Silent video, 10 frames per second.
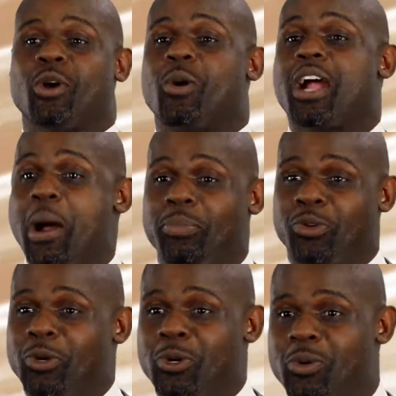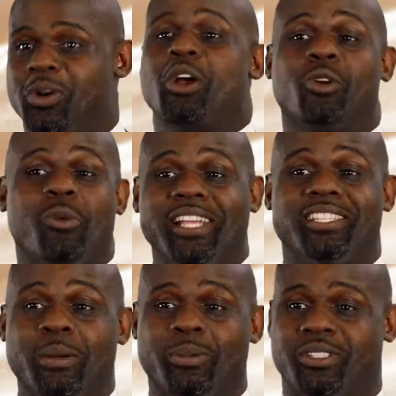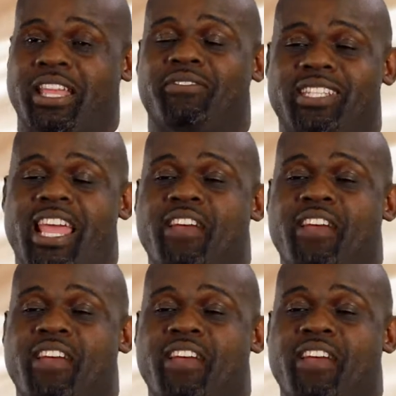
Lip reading: So come through Grace Temple Seventh-day